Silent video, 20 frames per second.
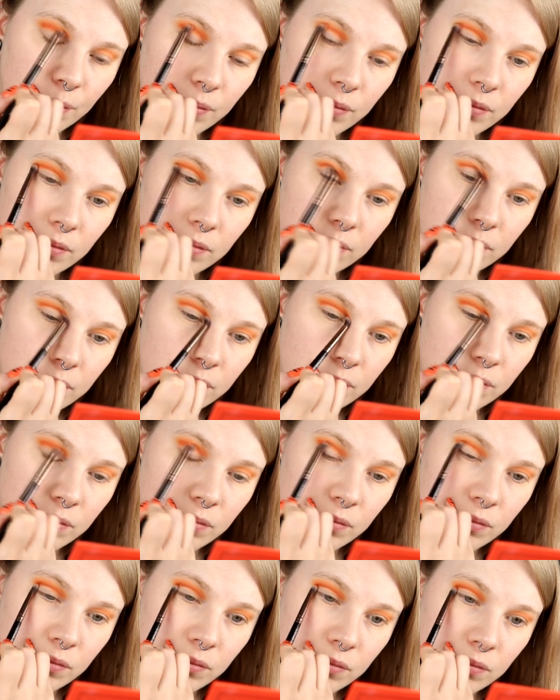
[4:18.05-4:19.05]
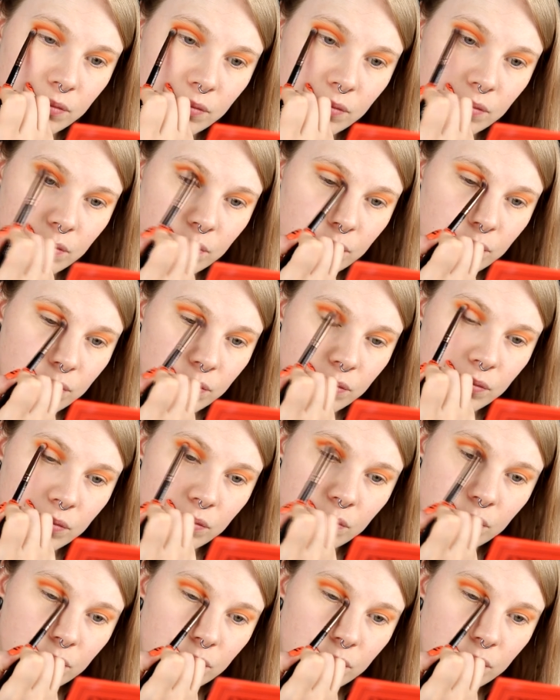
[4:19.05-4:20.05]

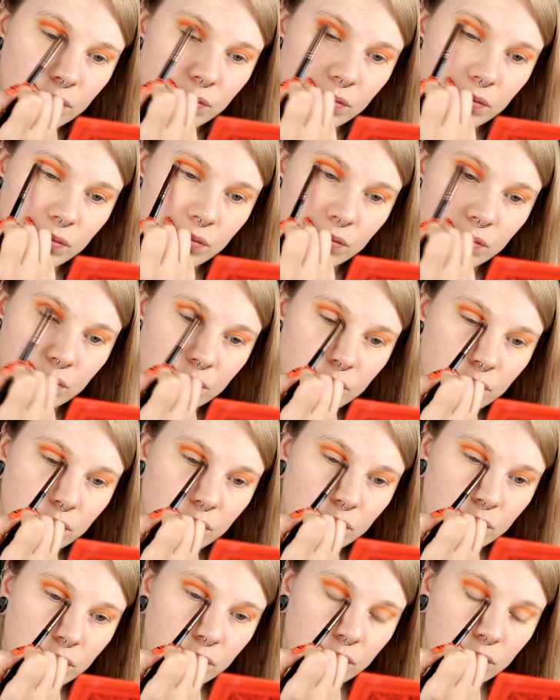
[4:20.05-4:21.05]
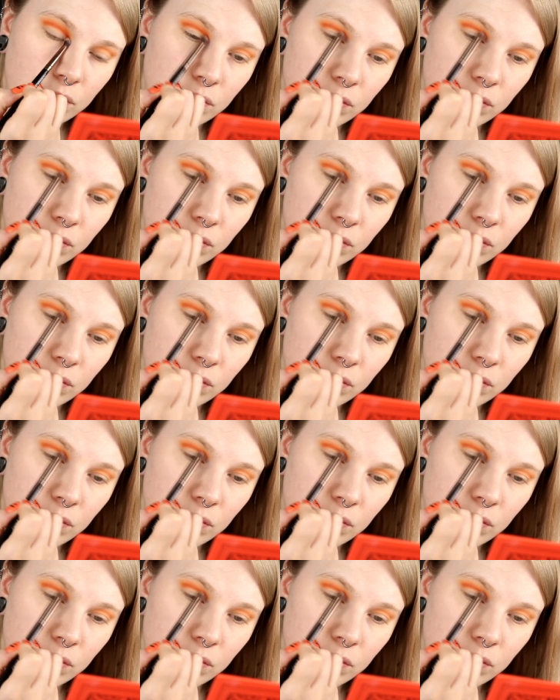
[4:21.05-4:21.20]
Nobody speaks.